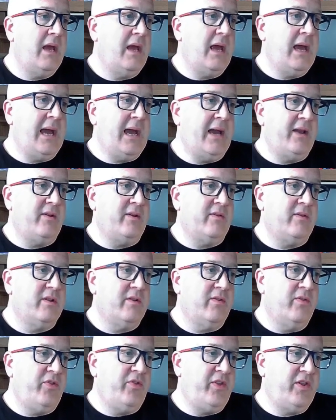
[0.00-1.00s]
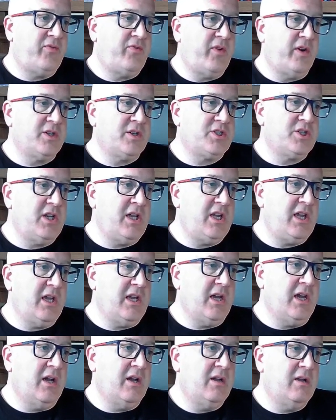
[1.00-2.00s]
And this function
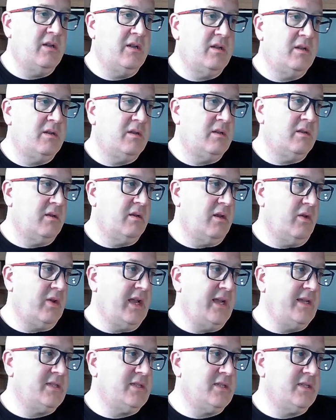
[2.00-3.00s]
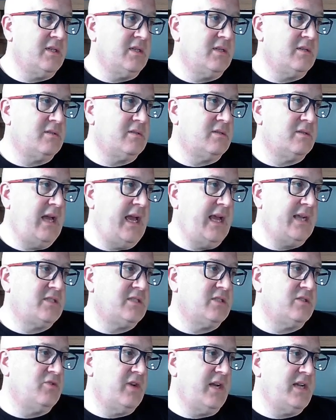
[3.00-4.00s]
here, located at
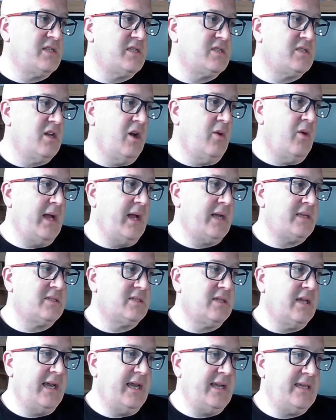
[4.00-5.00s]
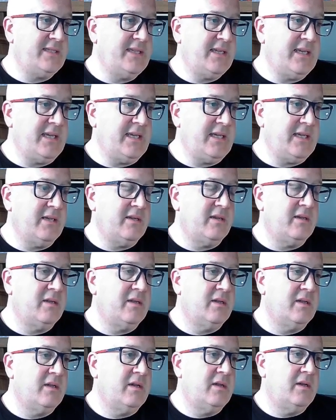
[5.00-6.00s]
hex address 0x18,
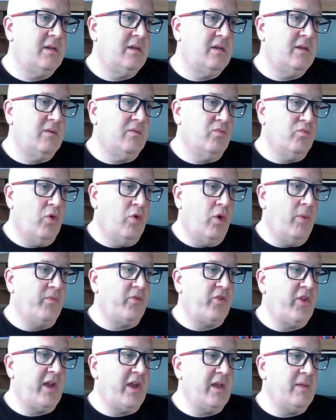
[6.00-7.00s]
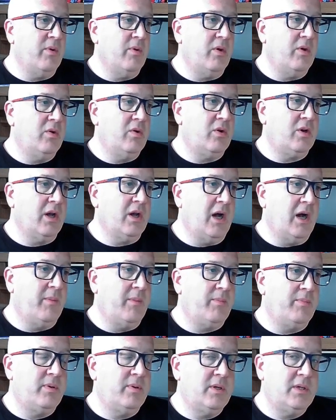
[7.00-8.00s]
ROM table
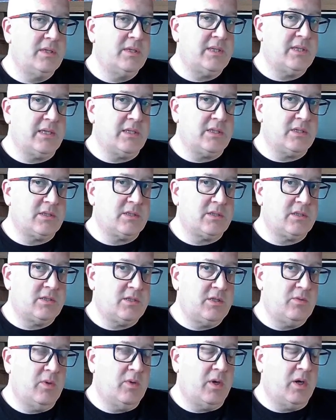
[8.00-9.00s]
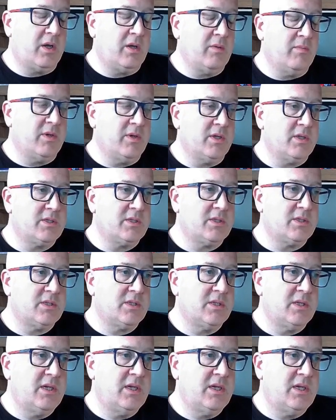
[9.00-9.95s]
lookup, takes 2 arguments.